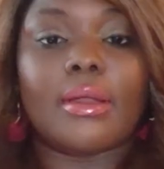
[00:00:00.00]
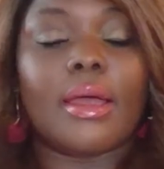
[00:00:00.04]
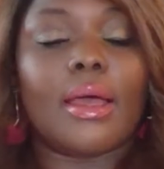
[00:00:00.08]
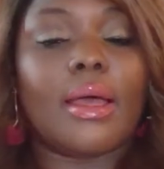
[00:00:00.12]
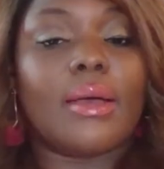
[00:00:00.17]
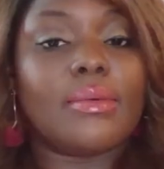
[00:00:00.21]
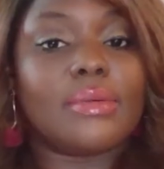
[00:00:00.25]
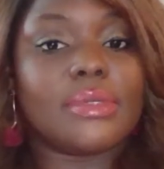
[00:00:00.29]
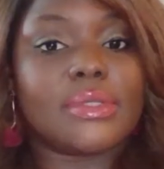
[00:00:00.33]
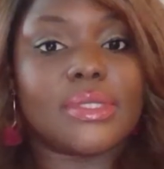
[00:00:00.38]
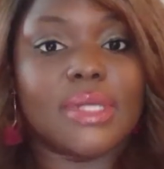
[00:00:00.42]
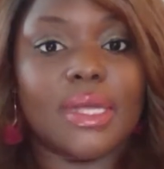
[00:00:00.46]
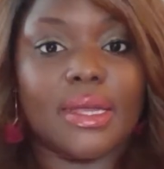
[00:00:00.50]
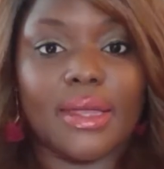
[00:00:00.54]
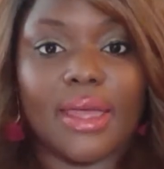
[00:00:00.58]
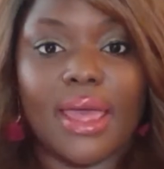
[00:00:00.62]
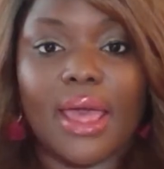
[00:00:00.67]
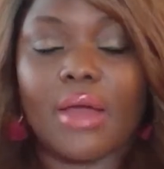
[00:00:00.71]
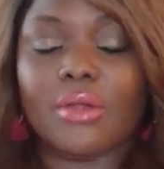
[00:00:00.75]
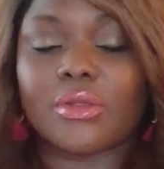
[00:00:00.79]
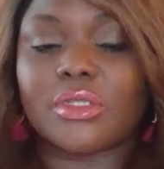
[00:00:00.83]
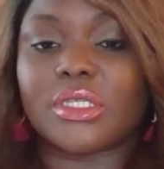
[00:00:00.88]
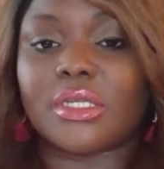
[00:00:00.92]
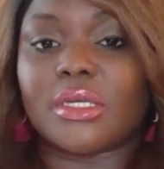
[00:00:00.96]
I was the
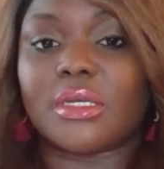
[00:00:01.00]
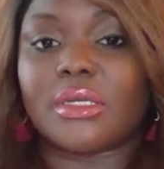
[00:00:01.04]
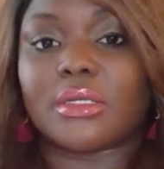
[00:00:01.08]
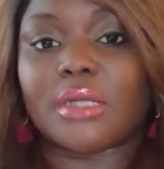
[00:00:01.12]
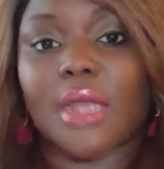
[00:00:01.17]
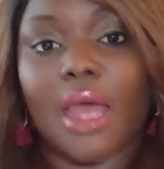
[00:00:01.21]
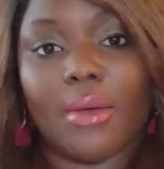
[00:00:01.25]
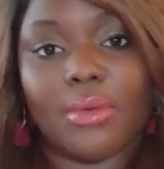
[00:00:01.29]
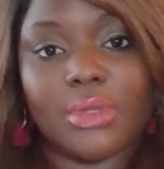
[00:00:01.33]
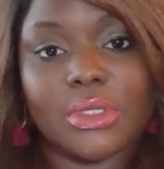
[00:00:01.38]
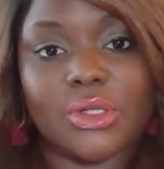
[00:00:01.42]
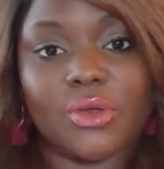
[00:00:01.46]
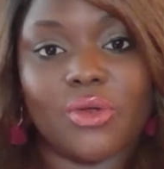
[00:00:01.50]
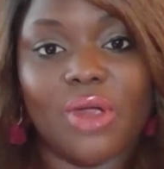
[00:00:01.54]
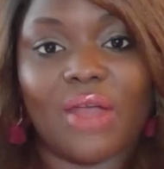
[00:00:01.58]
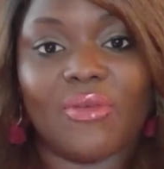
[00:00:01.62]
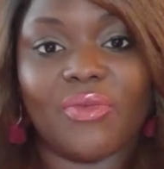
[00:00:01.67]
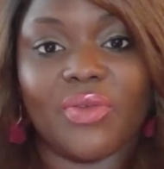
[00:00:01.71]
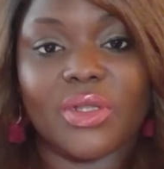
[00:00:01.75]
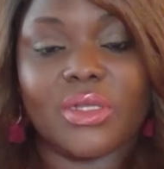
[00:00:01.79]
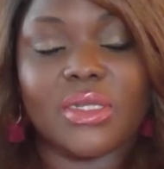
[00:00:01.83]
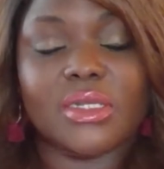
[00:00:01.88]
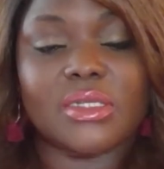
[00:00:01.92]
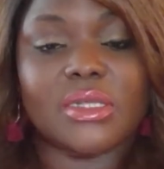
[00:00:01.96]
accountant, I was a
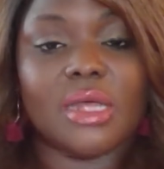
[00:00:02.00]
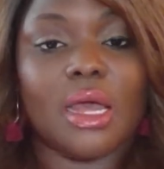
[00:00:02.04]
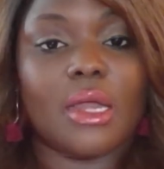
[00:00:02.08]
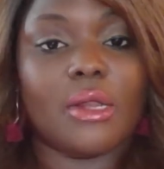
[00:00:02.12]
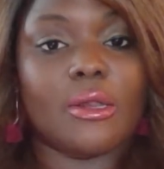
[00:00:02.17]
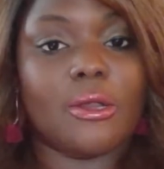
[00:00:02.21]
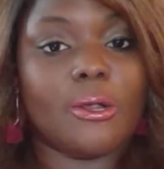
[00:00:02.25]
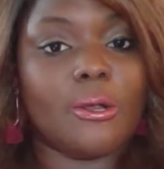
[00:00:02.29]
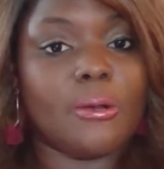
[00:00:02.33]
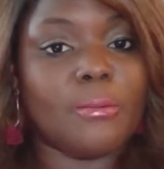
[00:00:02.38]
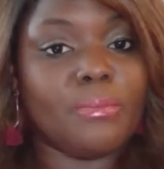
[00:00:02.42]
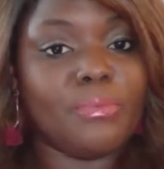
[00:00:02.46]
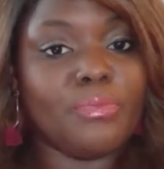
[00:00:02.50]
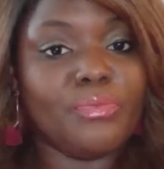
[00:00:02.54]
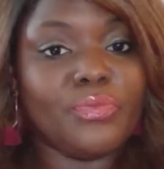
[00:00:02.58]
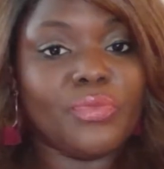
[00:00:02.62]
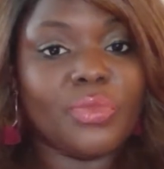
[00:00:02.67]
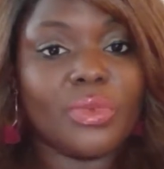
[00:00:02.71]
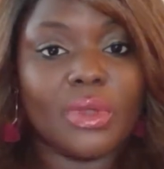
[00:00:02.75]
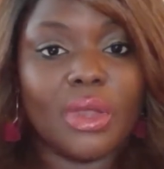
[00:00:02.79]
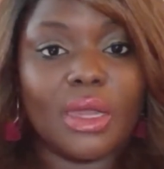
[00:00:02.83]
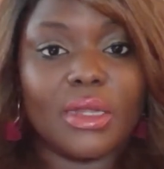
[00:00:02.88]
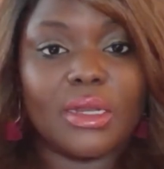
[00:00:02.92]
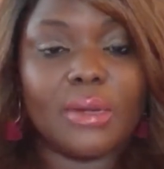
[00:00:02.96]
graphic designer,
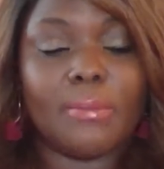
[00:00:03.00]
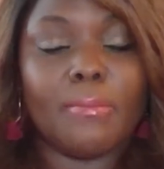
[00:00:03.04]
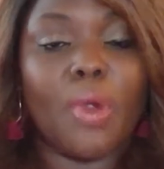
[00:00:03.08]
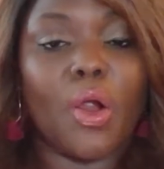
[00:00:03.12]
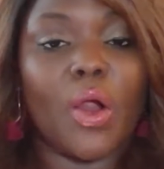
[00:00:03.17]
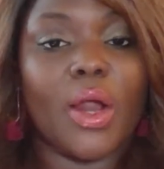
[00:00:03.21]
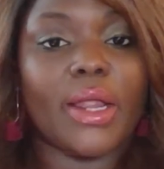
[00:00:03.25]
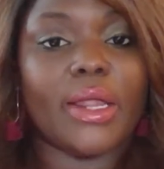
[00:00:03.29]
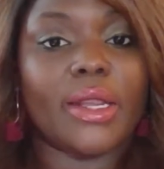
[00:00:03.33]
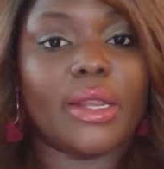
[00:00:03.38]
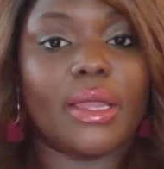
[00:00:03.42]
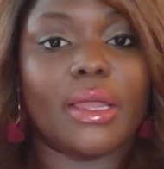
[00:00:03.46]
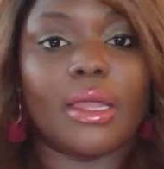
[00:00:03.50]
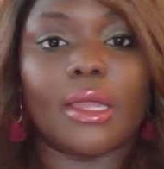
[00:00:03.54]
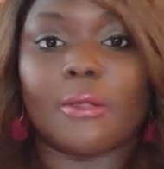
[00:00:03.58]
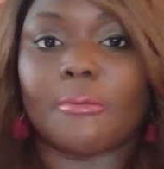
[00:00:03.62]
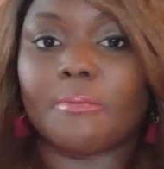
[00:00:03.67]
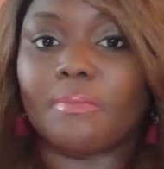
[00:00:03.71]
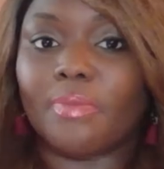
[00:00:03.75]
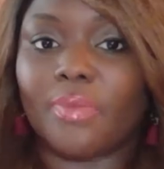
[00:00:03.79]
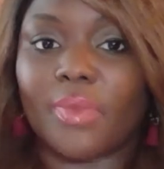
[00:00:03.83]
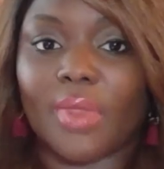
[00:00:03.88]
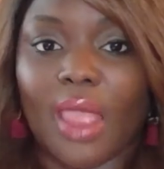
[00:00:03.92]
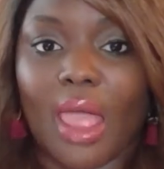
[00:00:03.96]
I did marketing,
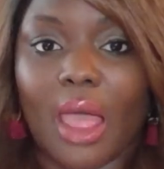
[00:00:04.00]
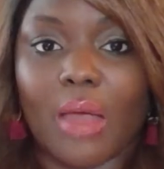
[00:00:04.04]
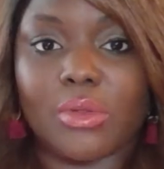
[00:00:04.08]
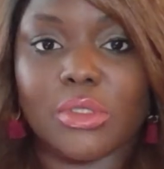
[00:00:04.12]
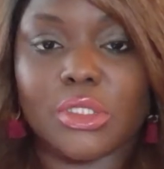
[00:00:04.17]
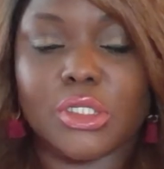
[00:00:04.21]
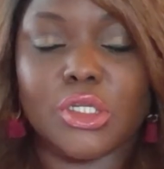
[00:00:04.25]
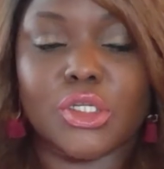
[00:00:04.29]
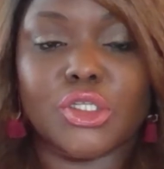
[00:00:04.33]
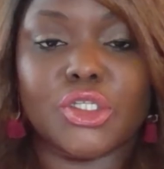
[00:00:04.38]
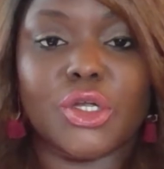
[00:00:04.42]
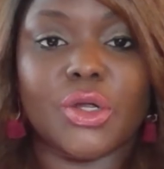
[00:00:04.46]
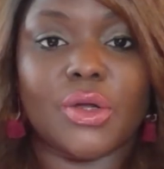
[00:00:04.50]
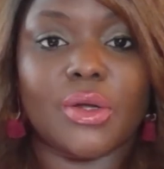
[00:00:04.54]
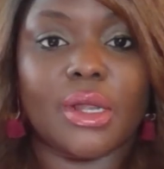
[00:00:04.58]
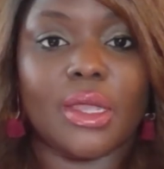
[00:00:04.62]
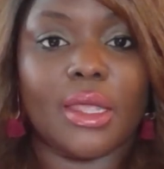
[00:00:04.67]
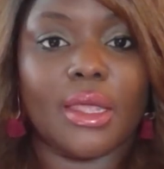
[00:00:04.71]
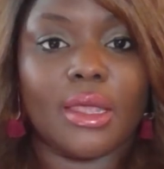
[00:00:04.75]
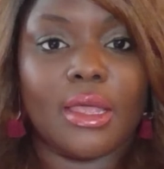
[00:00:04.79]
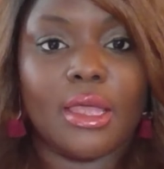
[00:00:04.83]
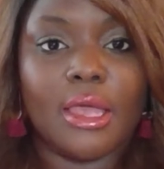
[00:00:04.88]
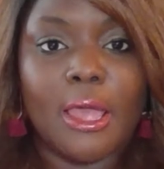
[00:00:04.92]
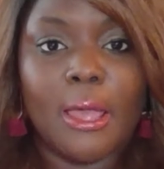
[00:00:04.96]
I was the
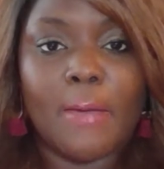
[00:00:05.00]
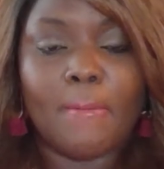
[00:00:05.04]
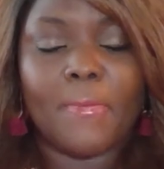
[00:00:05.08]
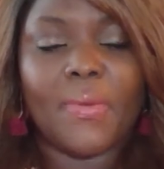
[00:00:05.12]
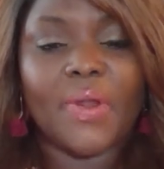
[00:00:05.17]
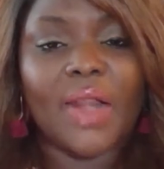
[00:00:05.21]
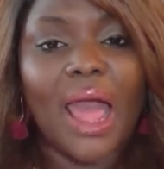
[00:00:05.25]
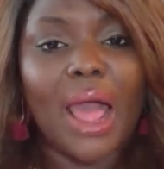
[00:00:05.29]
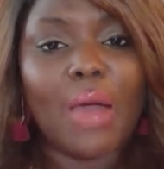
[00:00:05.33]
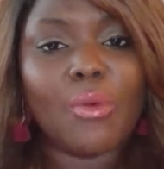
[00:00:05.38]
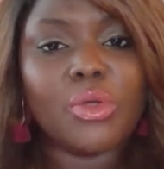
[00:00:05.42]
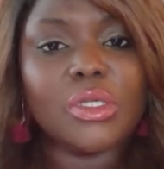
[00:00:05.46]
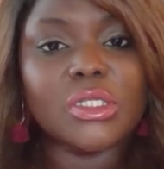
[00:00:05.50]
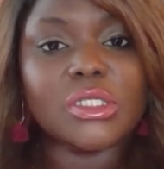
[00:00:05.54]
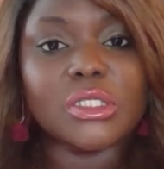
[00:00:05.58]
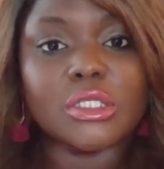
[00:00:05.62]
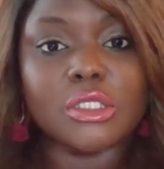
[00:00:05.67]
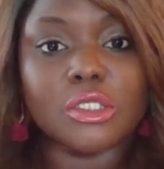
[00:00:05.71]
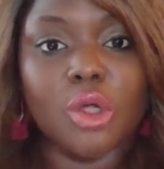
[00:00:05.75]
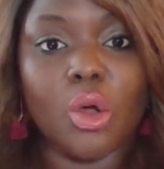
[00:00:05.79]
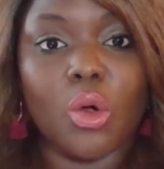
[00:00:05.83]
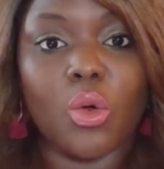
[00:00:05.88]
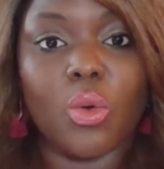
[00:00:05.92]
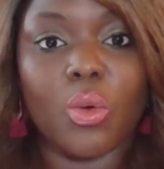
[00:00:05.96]
attorney, but I was
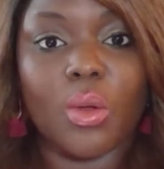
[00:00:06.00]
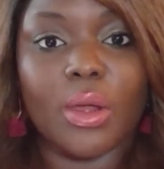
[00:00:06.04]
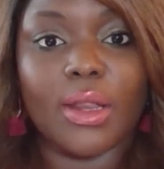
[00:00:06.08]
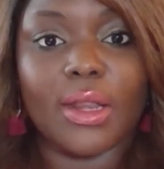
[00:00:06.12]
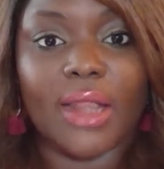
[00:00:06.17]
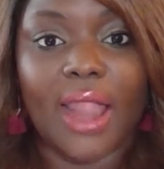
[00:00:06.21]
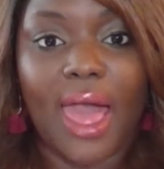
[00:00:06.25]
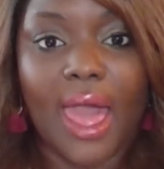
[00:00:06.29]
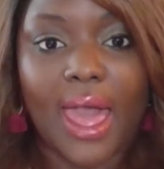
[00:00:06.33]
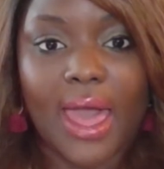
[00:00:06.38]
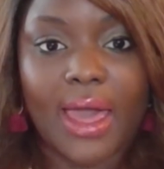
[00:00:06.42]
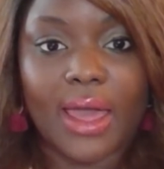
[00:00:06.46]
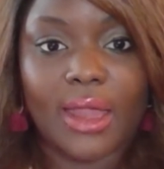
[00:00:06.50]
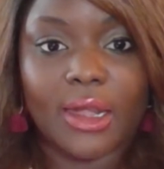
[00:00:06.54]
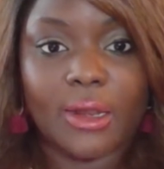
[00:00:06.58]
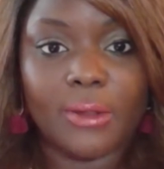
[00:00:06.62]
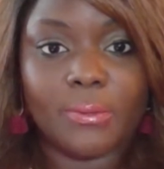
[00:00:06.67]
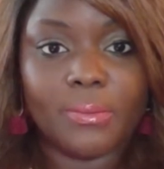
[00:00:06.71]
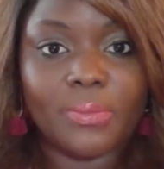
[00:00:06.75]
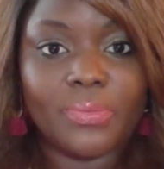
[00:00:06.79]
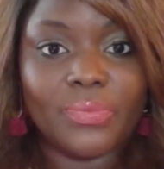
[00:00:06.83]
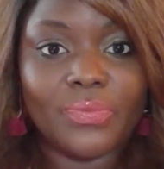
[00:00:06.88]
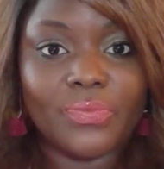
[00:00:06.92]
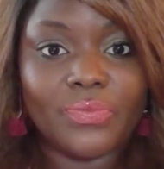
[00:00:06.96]
so glad
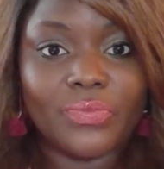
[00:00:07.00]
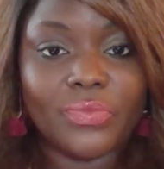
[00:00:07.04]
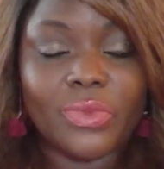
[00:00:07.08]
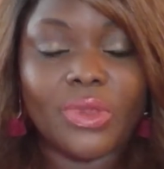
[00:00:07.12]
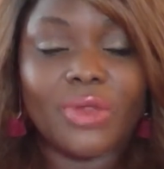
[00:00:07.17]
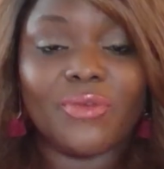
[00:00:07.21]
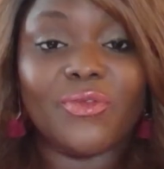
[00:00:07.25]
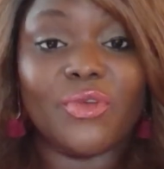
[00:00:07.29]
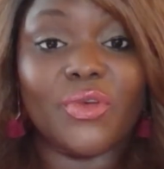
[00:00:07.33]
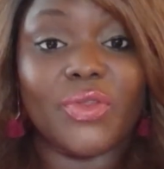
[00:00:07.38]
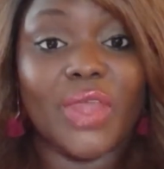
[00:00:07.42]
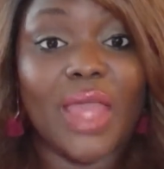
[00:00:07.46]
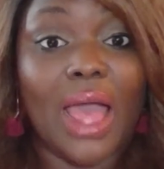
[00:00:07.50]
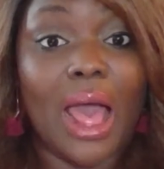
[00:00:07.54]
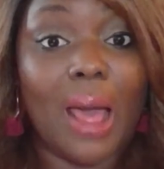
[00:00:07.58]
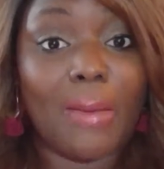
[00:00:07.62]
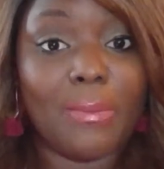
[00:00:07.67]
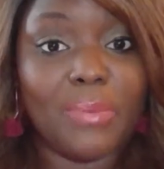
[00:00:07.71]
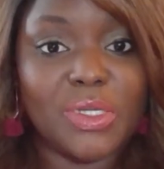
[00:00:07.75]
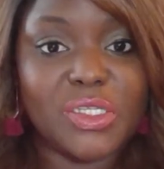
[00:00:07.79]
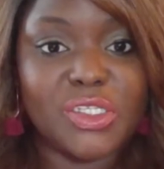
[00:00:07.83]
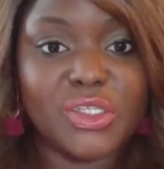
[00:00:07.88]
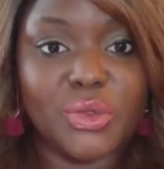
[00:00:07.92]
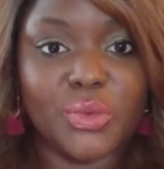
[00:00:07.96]
for the
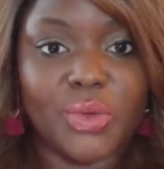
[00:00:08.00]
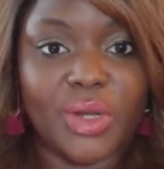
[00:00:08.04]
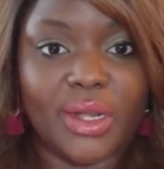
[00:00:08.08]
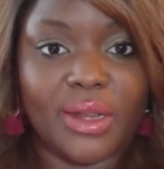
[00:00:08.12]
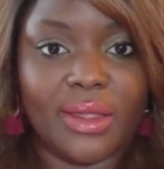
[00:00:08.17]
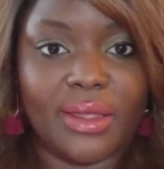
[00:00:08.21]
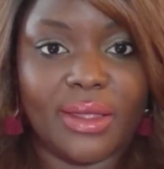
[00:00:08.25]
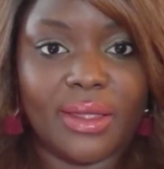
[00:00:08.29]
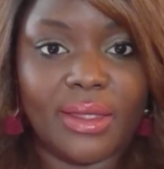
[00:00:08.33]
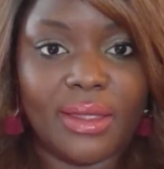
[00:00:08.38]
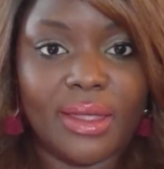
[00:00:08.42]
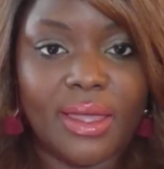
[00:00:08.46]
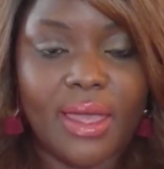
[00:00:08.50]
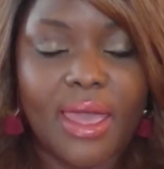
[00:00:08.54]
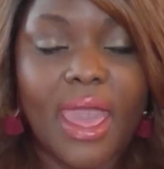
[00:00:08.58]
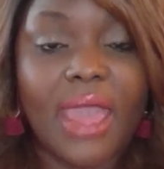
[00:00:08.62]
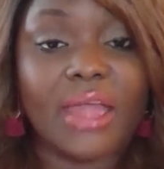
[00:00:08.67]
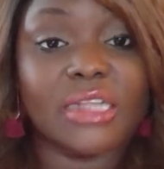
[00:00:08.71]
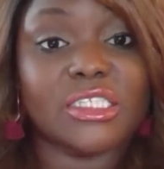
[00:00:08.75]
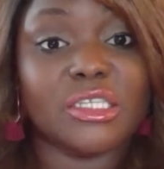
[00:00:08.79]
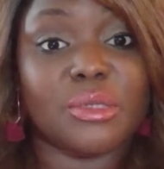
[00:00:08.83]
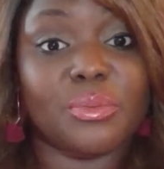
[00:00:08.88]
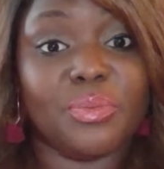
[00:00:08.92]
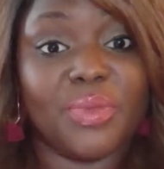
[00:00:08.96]
opportunity
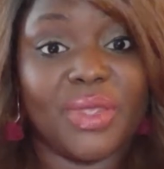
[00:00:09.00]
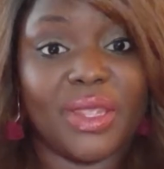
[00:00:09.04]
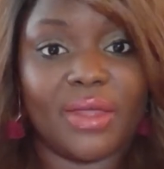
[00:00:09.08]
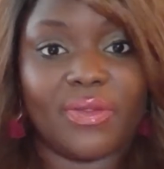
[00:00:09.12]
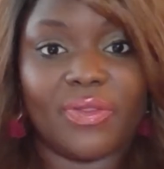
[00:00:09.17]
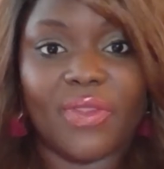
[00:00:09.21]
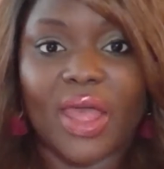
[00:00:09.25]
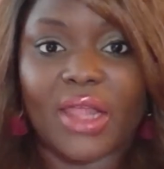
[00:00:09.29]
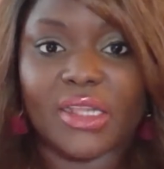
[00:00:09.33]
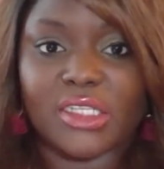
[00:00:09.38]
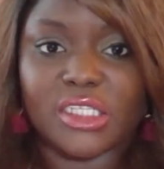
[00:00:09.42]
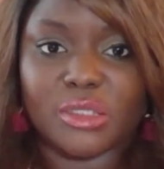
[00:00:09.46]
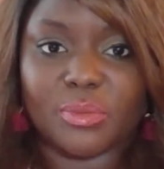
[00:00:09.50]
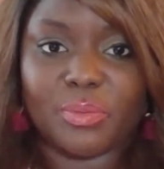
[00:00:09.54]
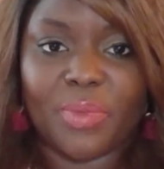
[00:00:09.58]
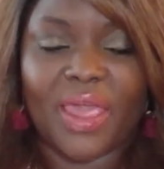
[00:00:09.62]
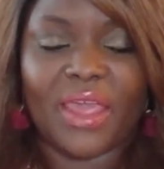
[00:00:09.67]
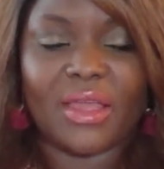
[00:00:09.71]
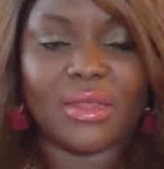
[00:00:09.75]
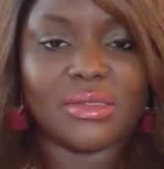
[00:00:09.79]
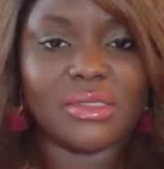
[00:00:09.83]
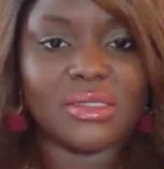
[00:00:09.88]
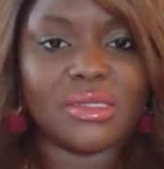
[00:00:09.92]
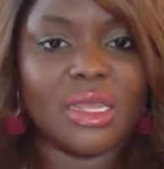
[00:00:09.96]
and to be in that space.